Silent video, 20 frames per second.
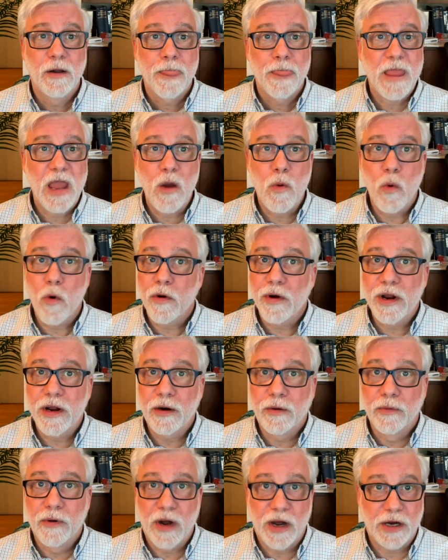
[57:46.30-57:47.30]
They weren't in
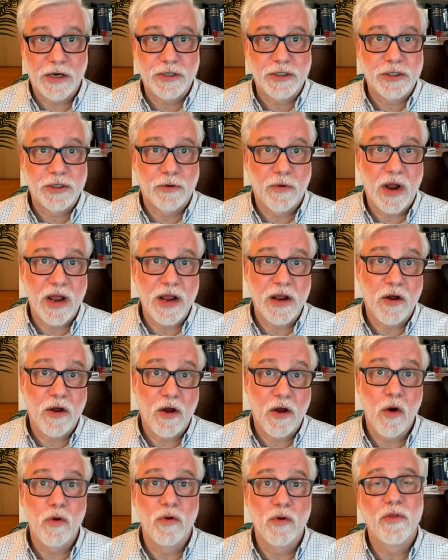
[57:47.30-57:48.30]
a rush to write
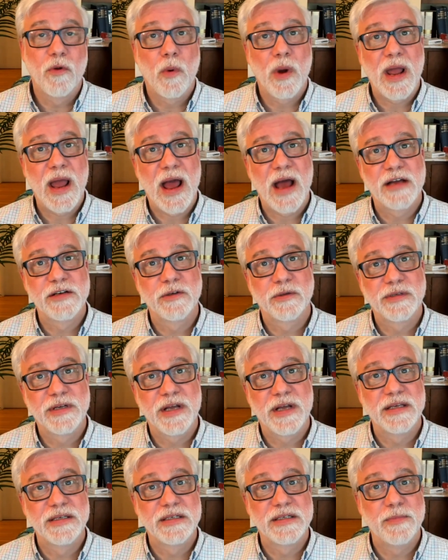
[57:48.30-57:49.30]
code the way Agile
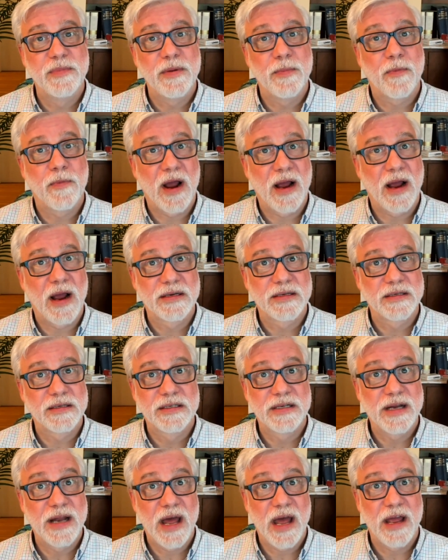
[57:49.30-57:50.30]
tends to be
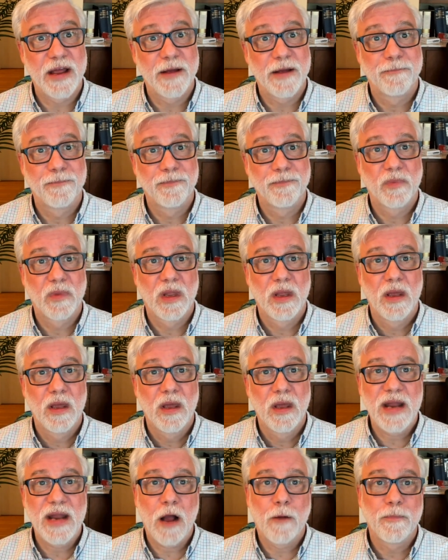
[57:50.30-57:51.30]
practiced today.
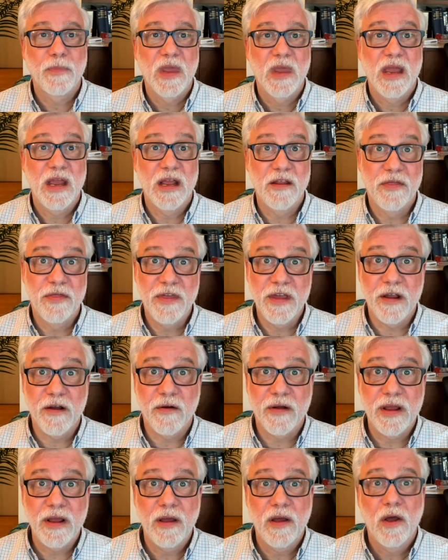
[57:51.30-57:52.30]
Now, in
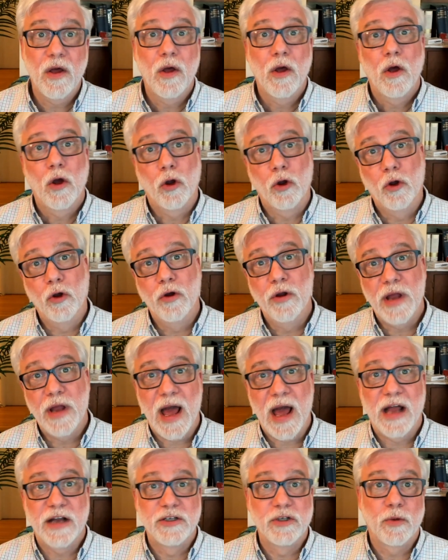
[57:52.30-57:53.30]
theory, good
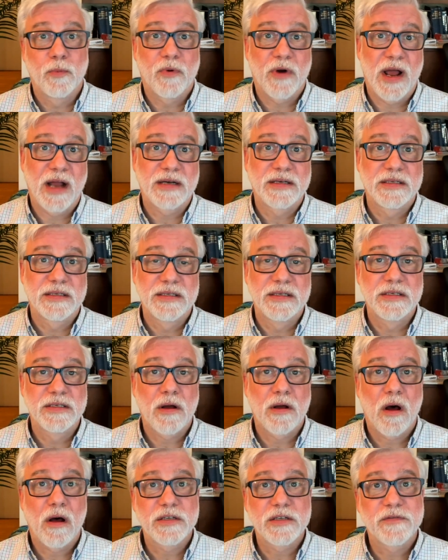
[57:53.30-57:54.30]
Agile practices
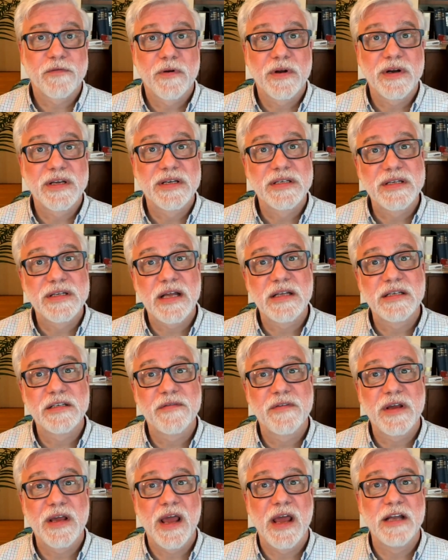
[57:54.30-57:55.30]
calls for an
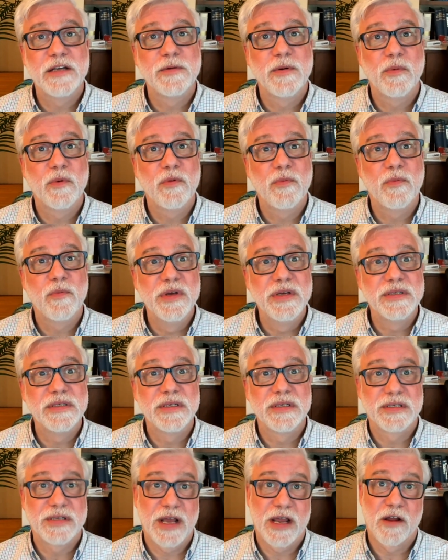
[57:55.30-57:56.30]
extensive engagement with
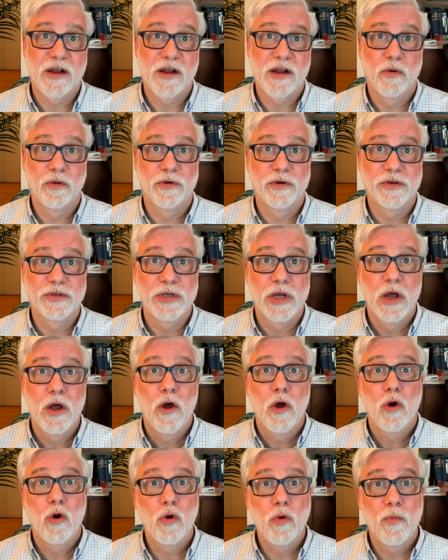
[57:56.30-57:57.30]
business stakeholders
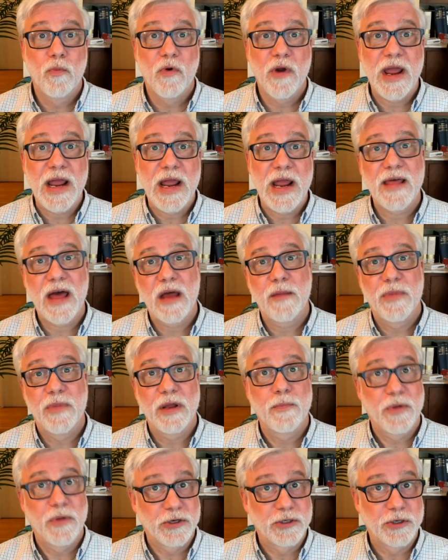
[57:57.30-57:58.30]
who will bring that
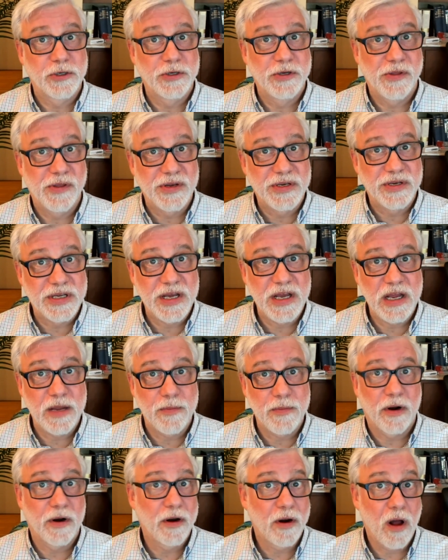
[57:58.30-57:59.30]
big picture to the
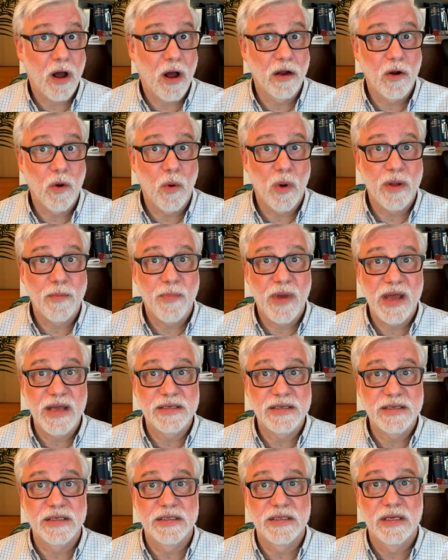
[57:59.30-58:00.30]
team on an ongoing
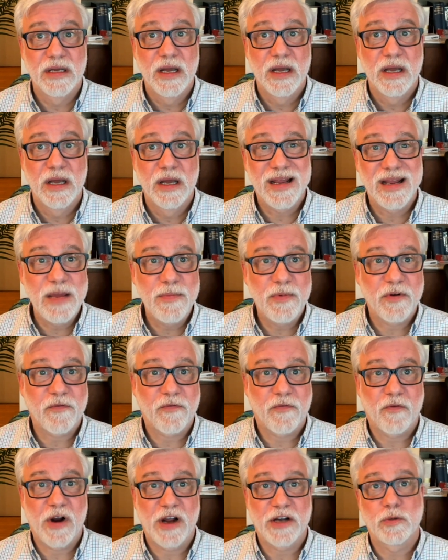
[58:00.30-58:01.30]
basis and keep it
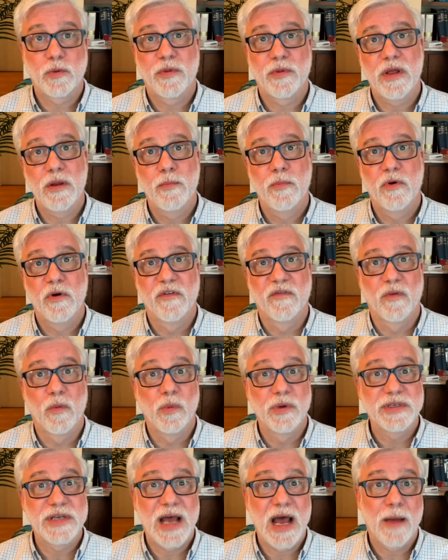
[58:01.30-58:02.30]
fresh with input
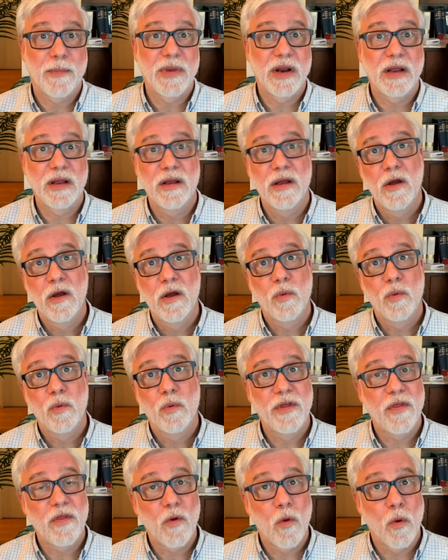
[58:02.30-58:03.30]
from what's happening
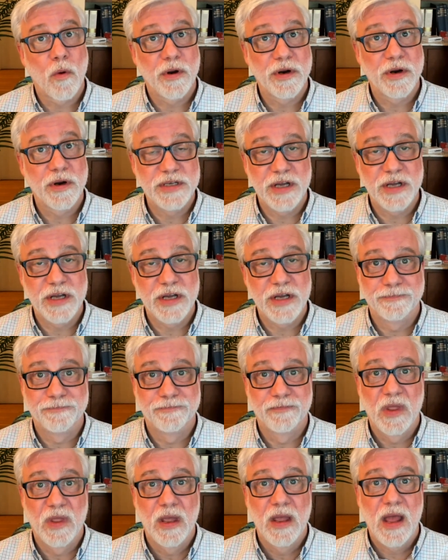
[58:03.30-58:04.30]
within the organization
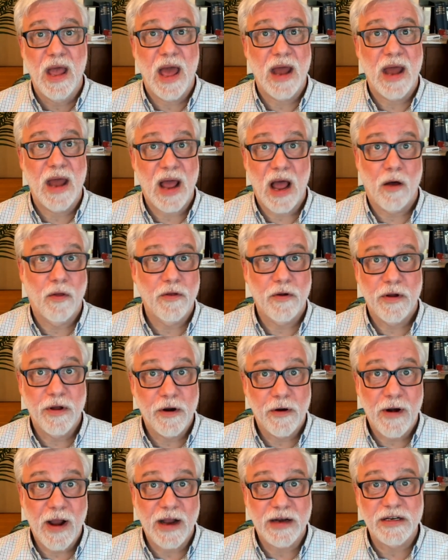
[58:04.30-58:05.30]
and how they're
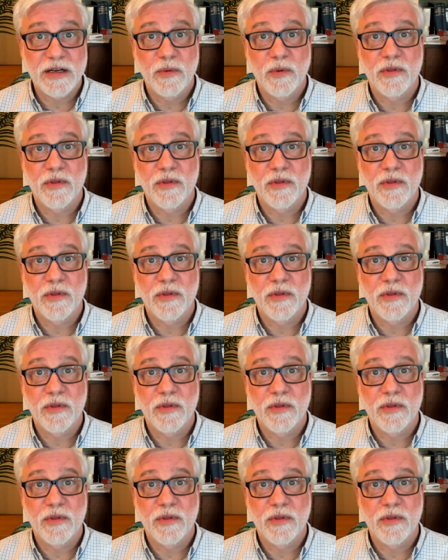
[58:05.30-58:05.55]
interacting